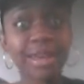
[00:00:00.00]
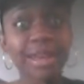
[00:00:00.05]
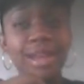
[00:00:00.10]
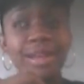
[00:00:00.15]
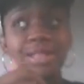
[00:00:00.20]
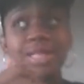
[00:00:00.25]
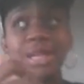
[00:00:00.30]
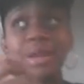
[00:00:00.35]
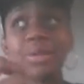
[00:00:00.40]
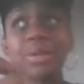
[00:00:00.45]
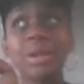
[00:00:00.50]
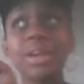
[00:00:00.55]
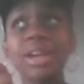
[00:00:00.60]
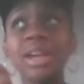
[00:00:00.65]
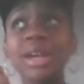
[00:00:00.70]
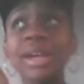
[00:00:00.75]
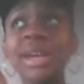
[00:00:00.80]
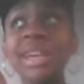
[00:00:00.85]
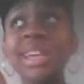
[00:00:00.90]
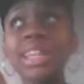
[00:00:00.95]
And I was like,
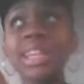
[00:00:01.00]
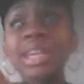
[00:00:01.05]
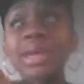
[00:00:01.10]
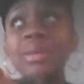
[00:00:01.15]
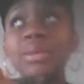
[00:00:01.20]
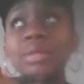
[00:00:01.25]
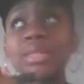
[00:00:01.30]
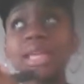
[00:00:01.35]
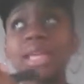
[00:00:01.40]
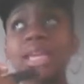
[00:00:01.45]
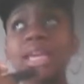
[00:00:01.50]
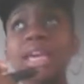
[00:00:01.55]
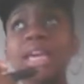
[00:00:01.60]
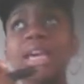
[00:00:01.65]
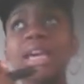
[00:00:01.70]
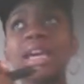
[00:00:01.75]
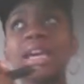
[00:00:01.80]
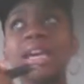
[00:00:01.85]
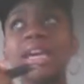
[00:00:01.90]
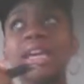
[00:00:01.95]
what? He was like,
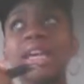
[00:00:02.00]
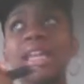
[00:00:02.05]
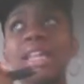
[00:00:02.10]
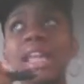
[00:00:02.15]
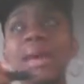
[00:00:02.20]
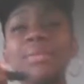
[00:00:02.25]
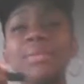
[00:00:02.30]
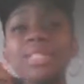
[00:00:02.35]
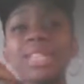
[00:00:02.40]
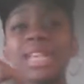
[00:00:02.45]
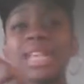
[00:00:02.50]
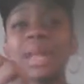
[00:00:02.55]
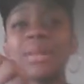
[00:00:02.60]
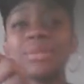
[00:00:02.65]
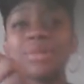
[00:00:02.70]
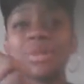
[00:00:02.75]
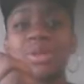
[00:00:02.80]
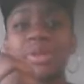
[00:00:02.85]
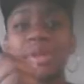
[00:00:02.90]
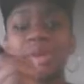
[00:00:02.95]
yeah. And I was thinking
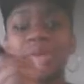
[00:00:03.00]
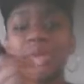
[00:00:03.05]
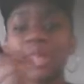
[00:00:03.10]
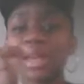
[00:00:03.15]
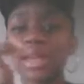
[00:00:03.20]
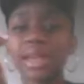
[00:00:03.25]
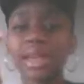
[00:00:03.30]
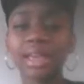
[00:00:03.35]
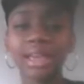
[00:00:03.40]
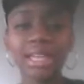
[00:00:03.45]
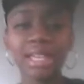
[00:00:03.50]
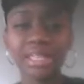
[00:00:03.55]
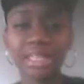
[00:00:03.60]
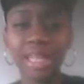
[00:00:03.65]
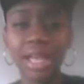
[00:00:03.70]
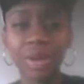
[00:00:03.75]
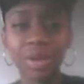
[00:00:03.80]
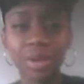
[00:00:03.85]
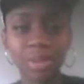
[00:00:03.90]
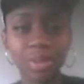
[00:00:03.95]
I'm like, he is
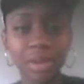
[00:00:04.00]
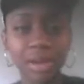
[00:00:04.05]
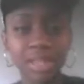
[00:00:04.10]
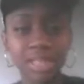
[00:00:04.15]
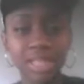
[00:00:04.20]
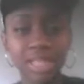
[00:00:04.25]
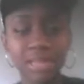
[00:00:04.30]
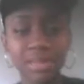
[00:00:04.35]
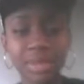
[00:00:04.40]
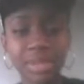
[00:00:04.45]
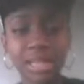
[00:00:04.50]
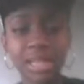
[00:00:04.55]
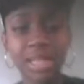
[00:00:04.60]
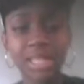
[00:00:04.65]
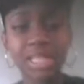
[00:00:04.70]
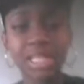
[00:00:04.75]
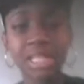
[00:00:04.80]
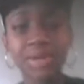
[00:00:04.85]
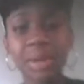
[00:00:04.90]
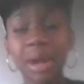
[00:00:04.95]
not going to process me
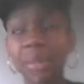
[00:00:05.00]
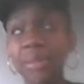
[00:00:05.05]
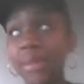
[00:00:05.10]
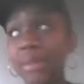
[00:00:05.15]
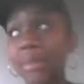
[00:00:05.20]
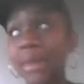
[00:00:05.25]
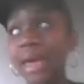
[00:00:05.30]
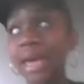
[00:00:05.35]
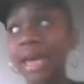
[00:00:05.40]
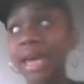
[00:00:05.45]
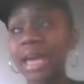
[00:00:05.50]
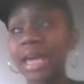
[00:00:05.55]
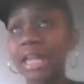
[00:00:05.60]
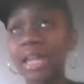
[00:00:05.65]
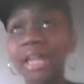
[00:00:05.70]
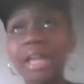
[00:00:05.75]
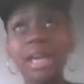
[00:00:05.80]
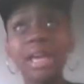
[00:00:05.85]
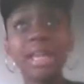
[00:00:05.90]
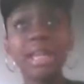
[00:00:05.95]
because he's probably
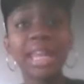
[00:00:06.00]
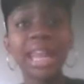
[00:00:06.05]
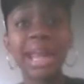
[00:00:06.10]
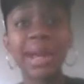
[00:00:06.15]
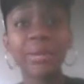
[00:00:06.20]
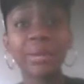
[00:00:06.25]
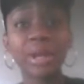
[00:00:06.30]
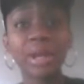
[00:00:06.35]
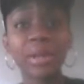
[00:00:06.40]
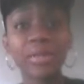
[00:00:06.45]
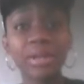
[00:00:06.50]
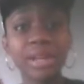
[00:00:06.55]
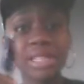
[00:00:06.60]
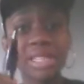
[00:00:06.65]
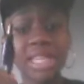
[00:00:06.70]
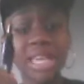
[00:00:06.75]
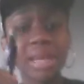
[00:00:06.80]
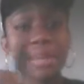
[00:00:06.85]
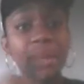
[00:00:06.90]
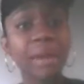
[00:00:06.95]
mad that I went over
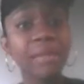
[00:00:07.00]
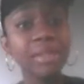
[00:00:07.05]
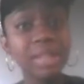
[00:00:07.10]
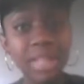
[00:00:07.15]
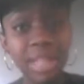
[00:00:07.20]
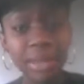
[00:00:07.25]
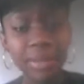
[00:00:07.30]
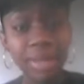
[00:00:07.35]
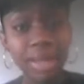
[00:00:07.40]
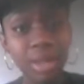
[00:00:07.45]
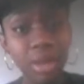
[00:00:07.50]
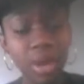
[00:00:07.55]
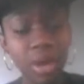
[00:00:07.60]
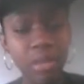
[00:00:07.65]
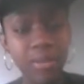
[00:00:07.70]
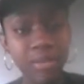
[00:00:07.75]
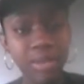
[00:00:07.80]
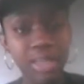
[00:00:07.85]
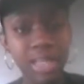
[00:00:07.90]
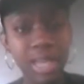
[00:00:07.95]
his head. But I really didn't mean to go
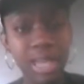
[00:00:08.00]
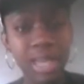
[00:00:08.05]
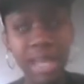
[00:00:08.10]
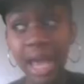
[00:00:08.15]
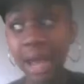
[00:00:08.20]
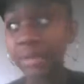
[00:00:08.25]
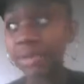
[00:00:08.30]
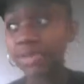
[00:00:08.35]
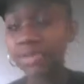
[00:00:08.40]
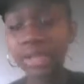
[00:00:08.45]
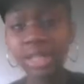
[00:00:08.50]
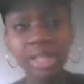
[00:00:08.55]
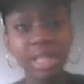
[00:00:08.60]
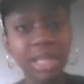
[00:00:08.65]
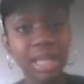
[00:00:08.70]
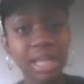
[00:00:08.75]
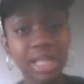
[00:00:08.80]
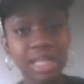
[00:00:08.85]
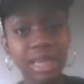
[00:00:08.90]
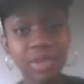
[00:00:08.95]
over his head. I was really
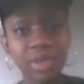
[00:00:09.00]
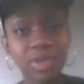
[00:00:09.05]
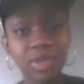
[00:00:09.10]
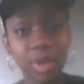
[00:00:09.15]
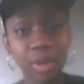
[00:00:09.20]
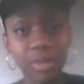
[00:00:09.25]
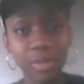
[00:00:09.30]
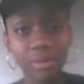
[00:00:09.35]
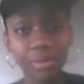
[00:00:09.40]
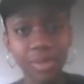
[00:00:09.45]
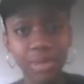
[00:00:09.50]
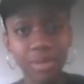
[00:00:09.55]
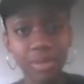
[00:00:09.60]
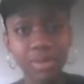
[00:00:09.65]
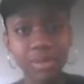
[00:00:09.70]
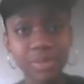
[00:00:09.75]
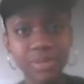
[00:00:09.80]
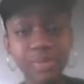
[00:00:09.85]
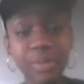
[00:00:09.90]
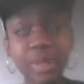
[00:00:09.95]
thinking something was wrong with the
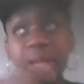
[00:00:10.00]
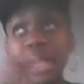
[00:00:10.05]
phones.